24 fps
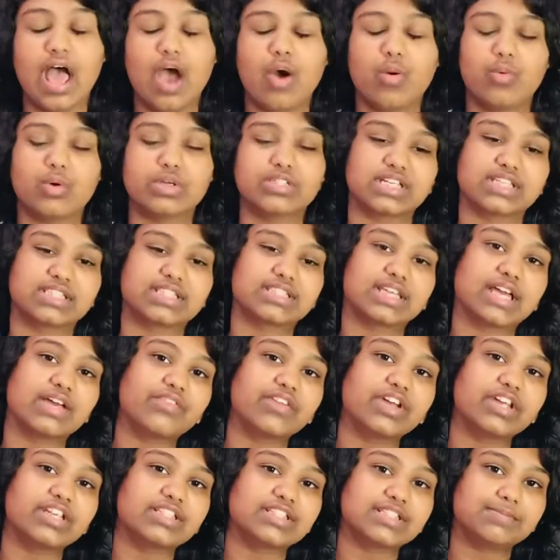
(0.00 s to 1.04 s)
was
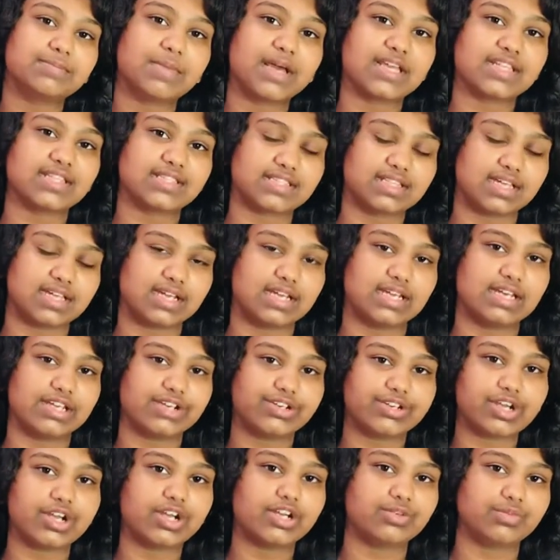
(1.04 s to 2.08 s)
excavated by Sir
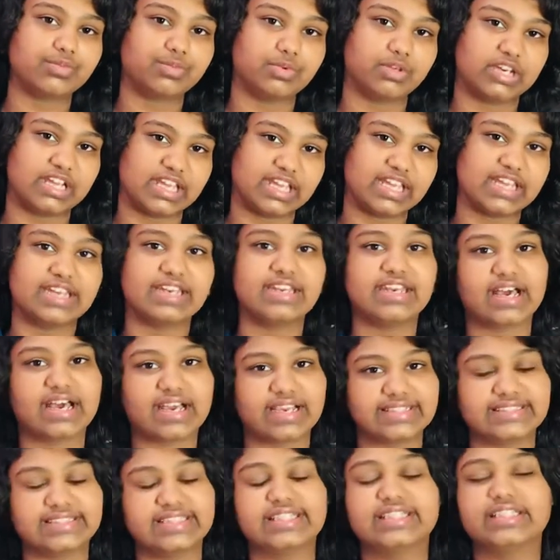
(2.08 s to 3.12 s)
Leonard Woolley in
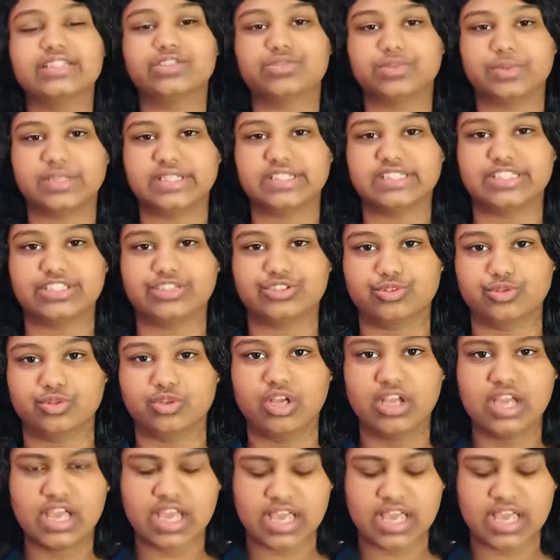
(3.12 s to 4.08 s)
1922.